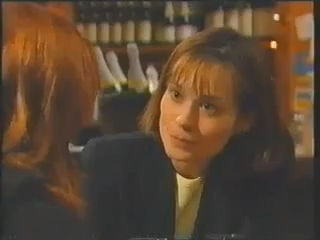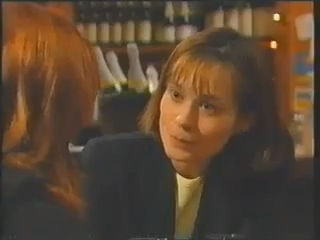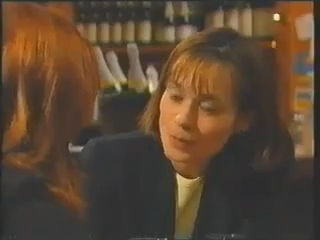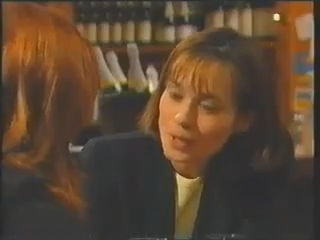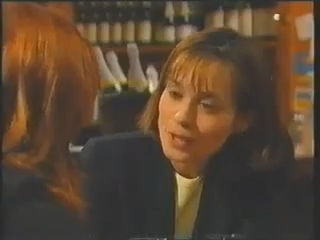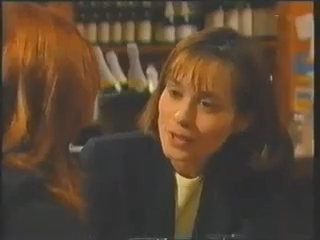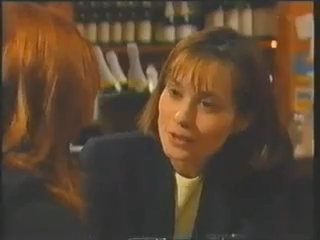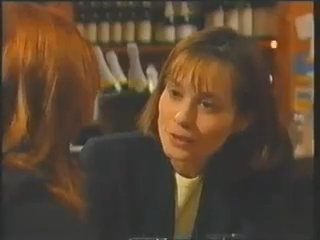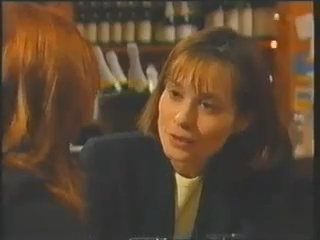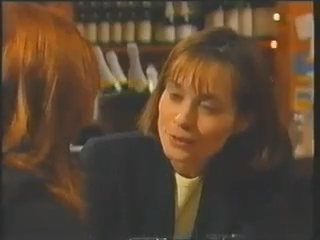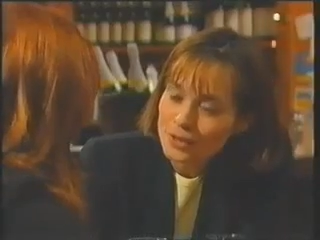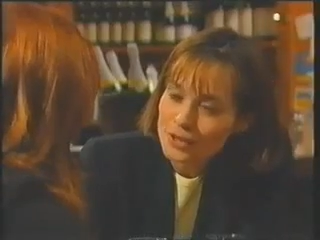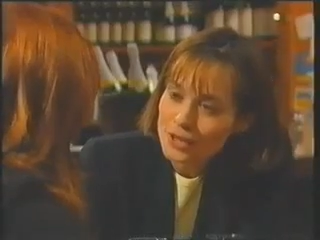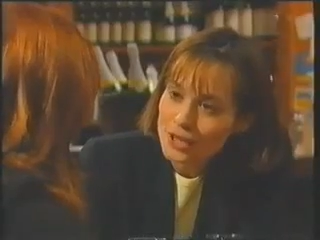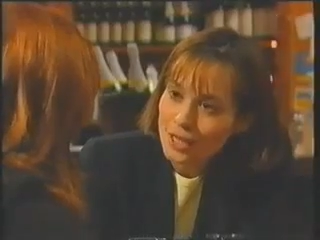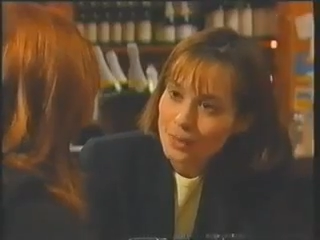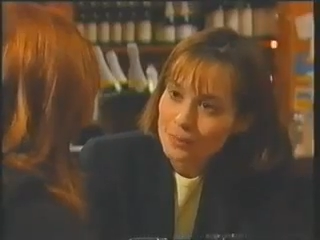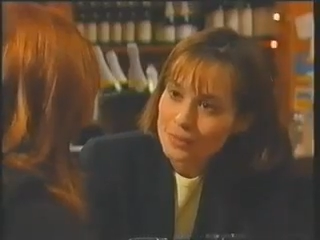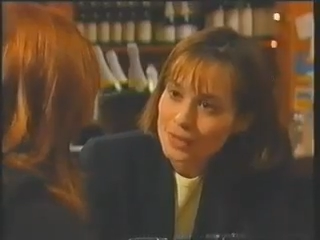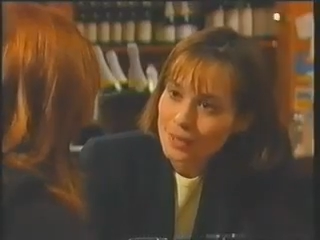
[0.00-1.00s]
why don't you and
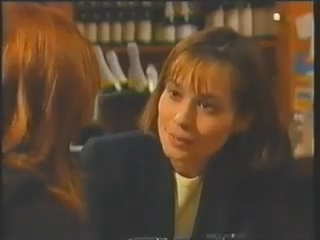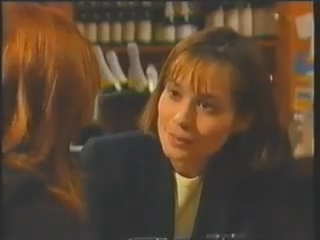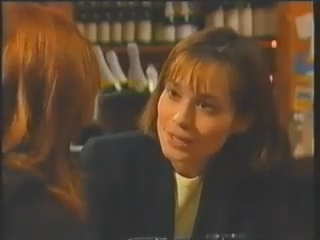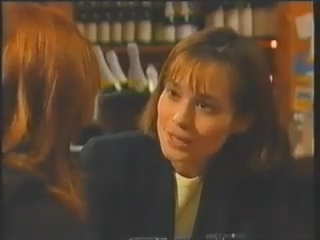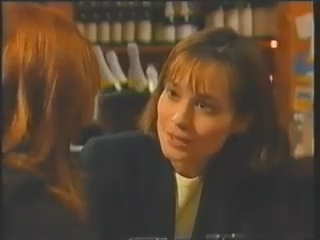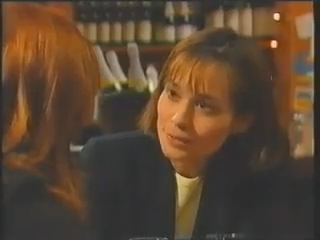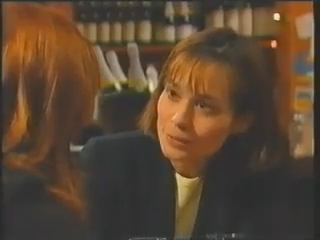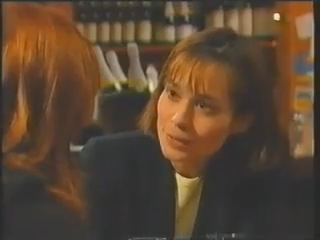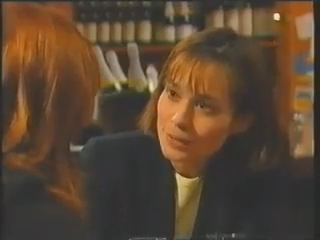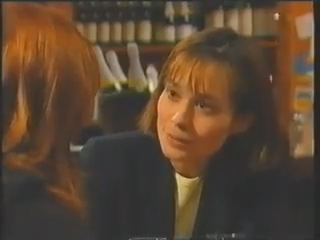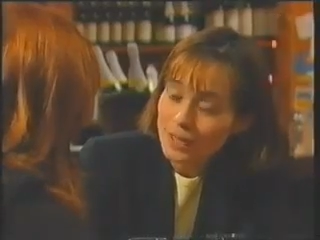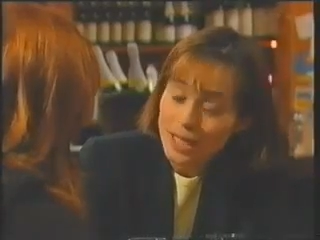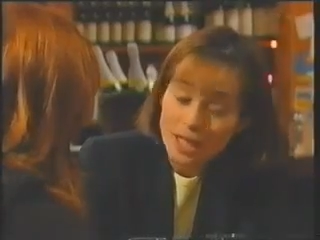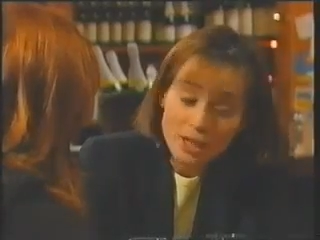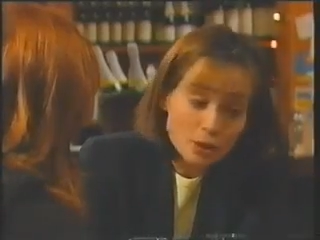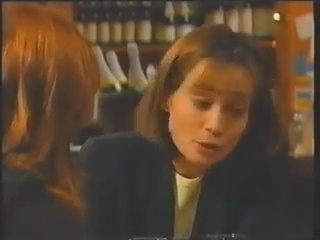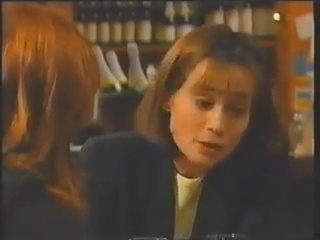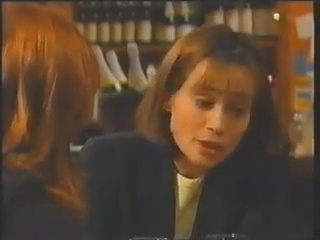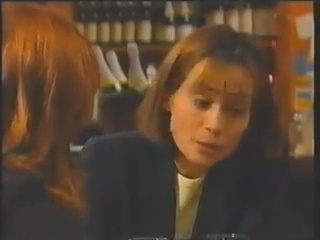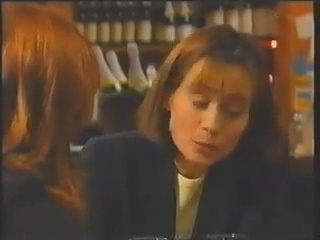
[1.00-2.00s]
James come to live with me? I
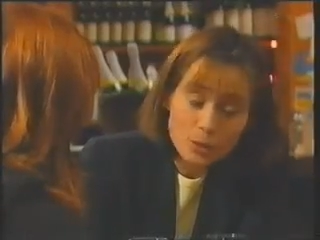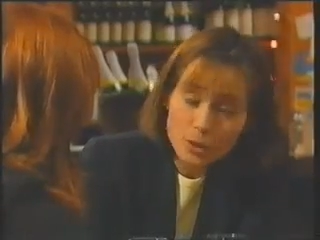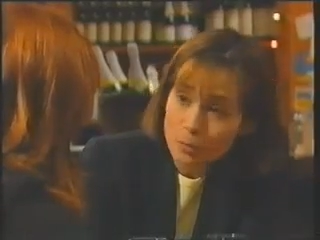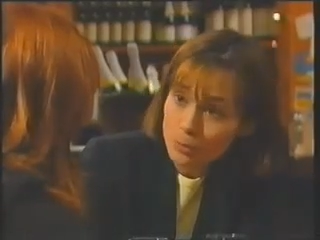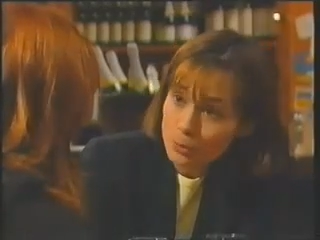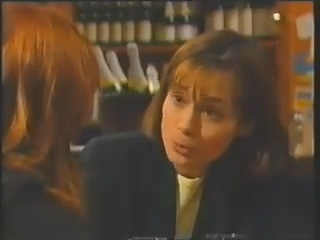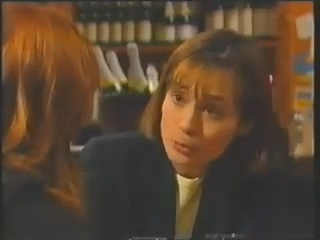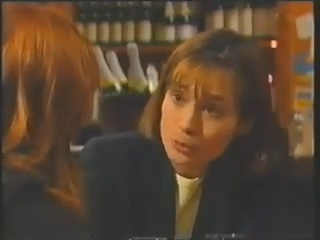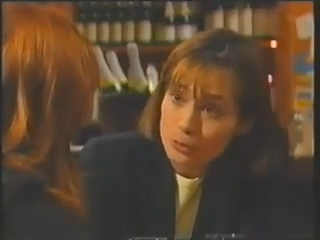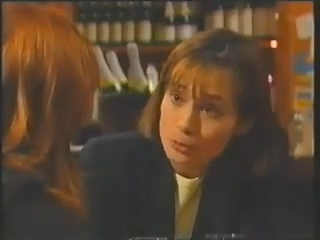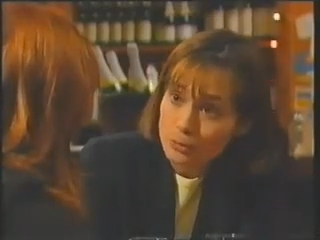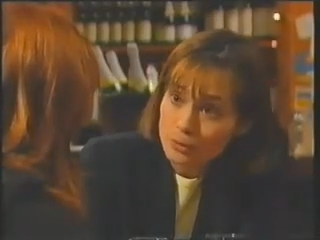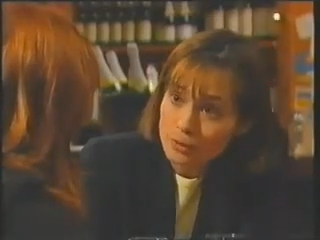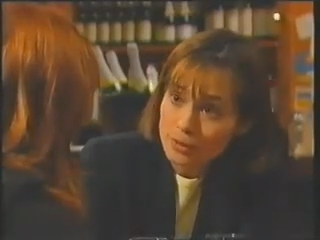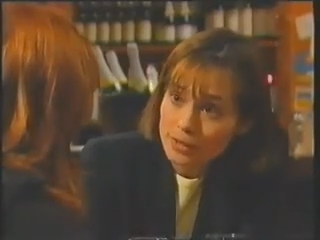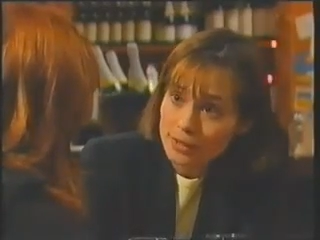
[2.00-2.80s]
know Dad would approve.